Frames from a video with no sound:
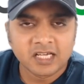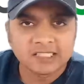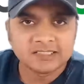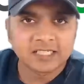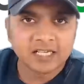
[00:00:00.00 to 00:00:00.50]

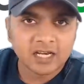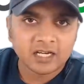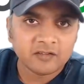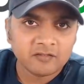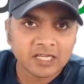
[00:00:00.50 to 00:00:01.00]

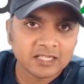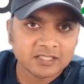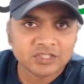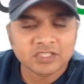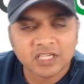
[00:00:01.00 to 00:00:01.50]
generative AI
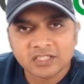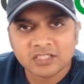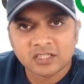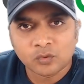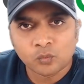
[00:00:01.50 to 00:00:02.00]
is
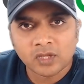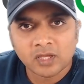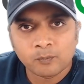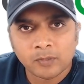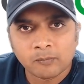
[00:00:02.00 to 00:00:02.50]
changing the
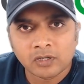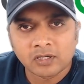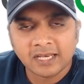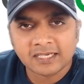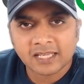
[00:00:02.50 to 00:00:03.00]
way
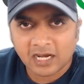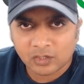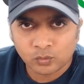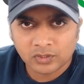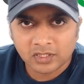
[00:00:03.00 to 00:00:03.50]
people
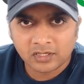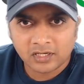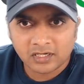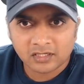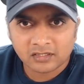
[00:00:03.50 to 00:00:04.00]
interact with their
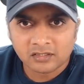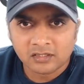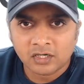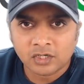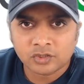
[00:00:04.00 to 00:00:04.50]
data.
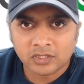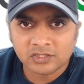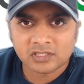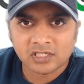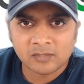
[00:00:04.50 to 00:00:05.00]

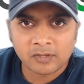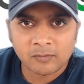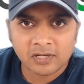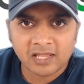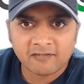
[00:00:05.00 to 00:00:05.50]
Traditionally,
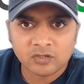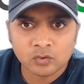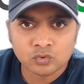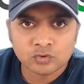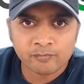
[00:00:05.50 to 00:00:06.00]
people have
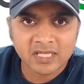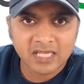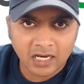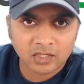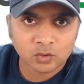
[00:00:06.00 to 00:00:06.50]
used
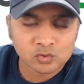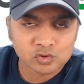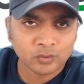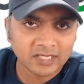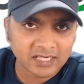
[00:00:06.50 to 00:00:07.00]
BI
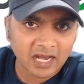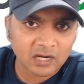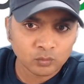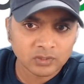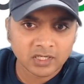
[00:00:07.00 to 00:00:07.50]
tools to
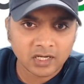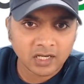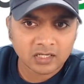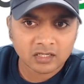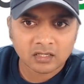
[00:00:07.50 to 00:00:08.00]
interact with their
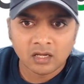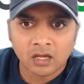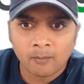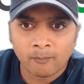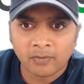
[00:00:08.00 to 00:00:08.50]
data,
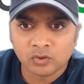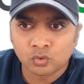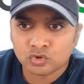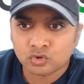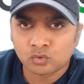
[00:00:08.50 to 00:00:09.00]
but
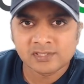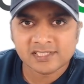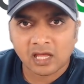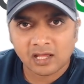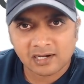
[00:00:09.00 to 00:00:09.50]
those tools
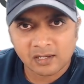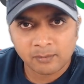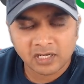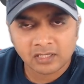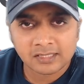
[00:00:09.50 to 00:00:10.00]
are
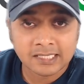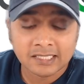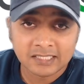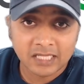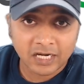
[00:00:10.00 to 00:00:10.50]
limiting,
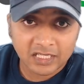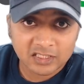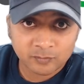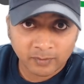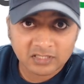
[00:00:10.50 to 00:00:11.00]
they are
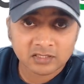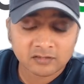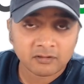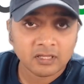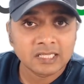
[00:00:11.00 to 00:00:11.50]

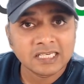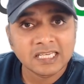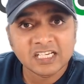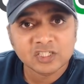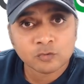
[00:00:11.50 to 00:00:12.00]
expensive,
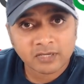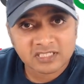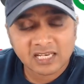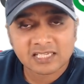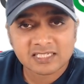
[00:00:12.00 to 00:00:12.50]
need
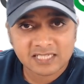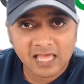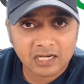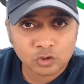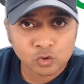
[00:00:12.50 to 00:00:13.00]
specialized
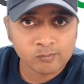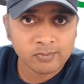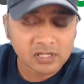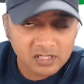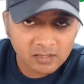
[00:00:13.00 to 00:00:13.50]
talent to
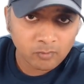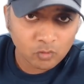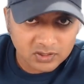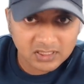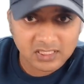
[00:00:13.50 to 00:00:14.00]
build
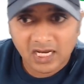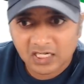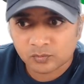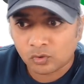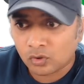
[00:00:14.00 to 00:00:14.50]
reports and
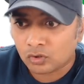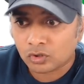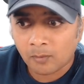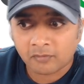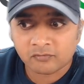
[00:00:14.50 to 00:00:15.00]
dashboard on
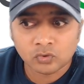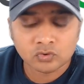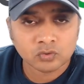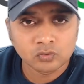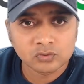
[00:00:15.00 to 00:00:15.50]
top of
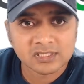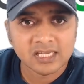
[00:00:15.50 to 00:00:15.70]
those tools,